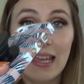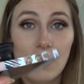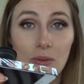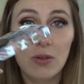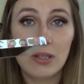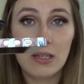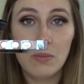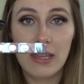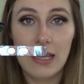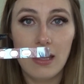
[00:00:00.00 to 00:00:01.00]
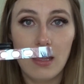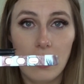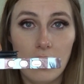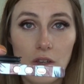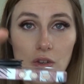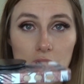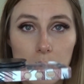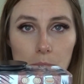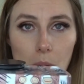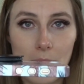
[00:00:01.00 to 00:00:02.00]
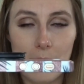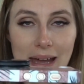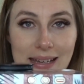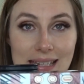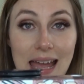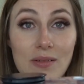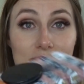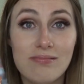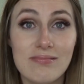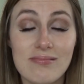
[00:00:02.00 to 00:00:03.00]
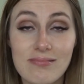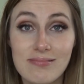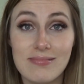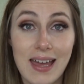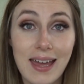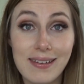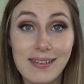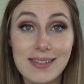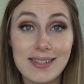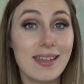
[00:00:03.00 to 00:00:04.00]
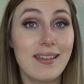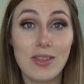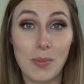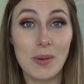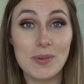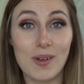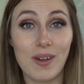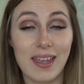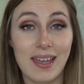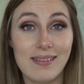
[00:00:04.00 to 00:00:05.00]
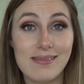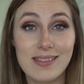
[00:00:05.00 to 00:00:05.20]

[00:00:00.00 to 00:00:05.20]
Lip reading: And then when you are done with it, you just pop it back down. That is the pop socket.